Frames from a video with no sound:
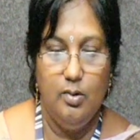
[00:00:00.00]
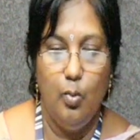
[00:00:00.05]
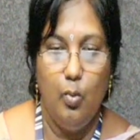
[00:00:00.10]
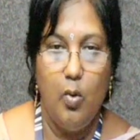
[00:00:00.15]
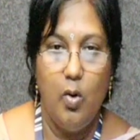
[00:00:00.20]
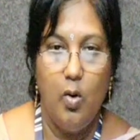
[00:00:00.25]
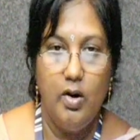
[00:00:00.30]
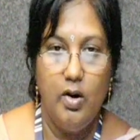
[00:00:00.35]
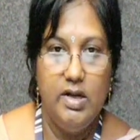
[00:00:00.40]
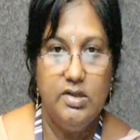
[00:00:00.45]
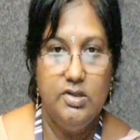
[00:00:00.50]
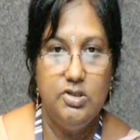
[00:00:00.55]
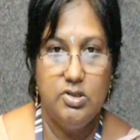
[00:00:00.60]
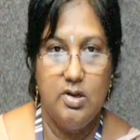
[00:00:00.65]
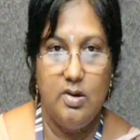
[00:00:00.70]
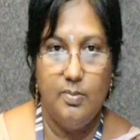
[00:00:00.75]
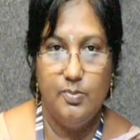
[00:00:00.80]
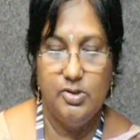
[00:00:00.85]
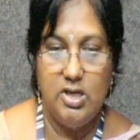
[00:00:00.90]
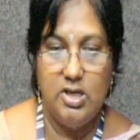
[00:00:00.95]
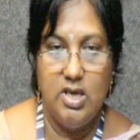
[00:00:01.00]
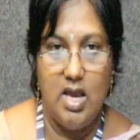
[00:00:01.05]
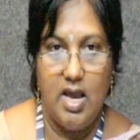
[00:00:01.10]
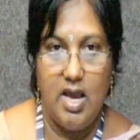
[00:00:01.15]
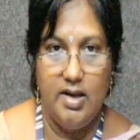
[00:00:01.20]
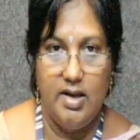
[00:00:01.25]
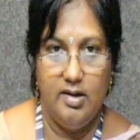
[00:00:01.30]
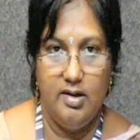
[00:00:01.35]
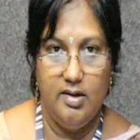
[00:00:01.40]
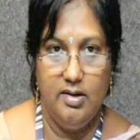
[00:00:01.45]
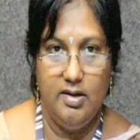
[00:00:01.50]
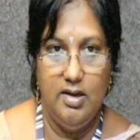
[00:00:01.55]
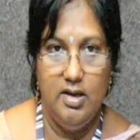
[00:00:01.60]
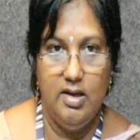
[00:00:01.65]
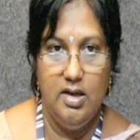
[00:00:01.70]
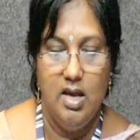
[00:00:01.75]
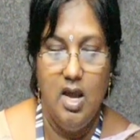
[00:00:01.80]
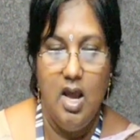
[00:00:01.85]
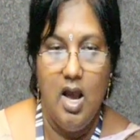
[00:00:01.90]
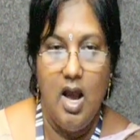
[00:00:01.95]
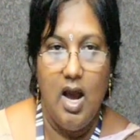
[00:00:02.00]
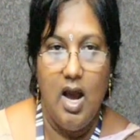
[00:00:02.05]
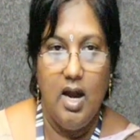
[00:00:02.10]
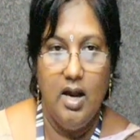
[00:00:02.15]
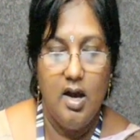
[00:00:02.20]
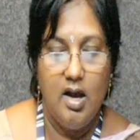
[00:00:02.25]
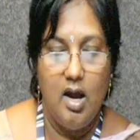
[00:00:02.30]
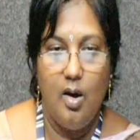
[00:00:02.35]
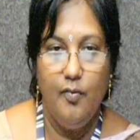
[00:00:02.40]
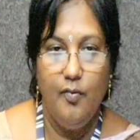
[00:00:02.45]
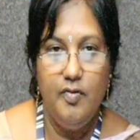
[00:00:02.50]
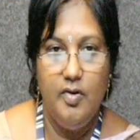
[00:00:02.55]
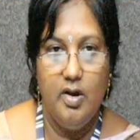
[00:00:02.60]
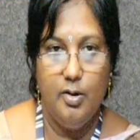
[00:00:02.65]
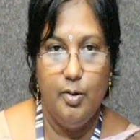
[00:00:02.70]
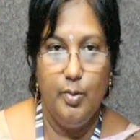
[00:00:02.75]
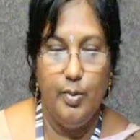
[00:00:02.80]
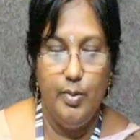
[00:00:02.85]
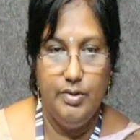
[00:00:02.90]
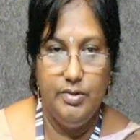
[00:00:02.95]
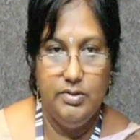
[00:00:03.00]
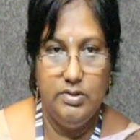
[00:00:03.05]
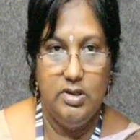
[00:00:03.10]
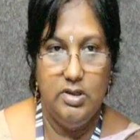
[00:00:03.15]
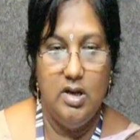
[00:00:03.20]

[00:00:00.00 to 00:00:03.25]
What is Chomsky hierarchy and how we are going,